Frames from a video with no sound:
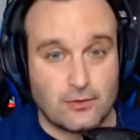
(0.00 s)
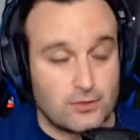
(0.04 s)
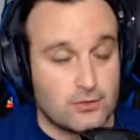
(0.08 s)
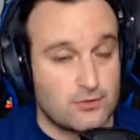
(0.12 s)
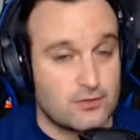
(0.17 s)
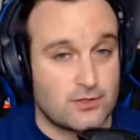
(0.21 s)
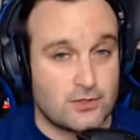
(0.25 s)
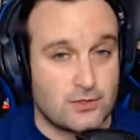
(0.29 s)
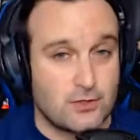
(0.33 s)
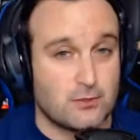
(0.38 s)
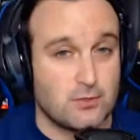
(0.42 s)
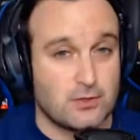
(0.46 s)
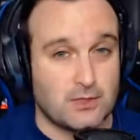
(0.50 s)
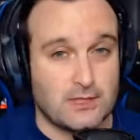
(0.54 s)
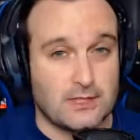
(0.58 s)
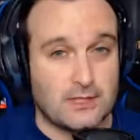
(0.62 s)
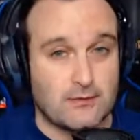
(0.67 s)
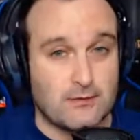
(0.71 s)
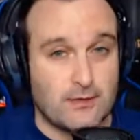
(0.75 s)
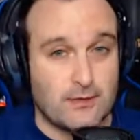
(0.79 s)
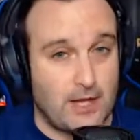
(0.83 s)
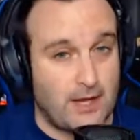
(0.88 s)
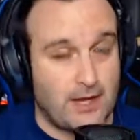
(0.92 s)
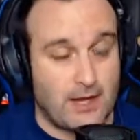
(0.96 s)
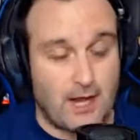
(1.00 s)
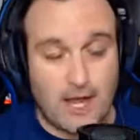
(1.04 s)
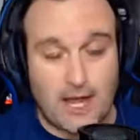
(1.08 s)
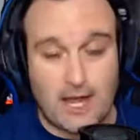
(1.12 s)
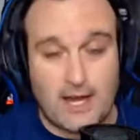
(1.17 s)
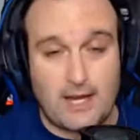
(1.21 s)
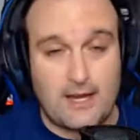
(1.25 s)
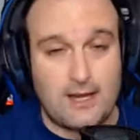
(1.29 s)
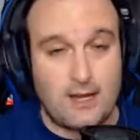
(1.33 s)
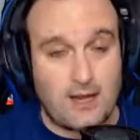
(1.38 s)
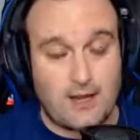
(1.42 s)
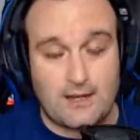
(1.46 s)
Do you still believe that?
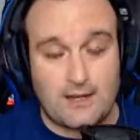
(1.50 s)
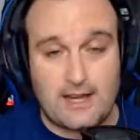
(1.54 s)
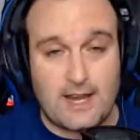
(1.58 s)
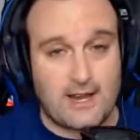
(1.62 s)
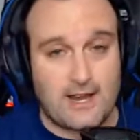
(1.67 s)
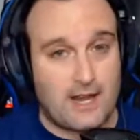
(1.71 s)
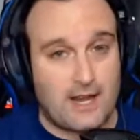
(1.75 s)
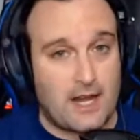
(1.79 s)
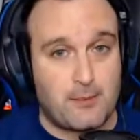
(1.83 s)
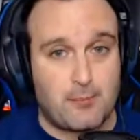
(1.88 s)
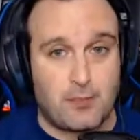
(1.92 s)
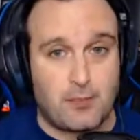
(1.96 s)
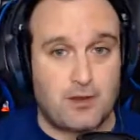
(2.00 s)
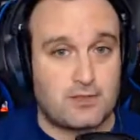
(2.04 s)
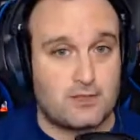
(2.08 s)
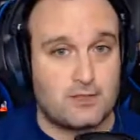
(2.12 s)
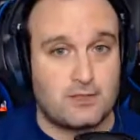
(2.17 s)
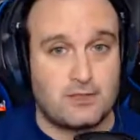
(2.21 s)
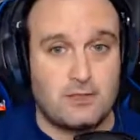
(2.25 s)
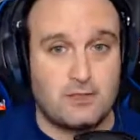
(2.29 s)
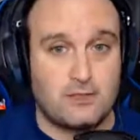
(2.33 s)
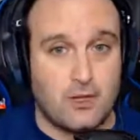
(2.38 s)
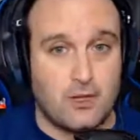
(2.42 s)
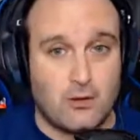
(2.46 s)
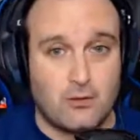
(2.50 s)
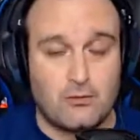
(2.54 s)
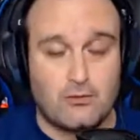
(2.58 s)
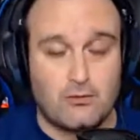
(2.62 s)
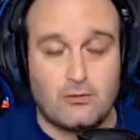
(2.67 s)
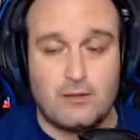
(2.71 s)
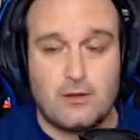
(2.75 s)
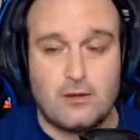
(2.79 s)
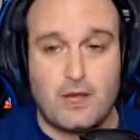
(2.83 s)
I personally don't.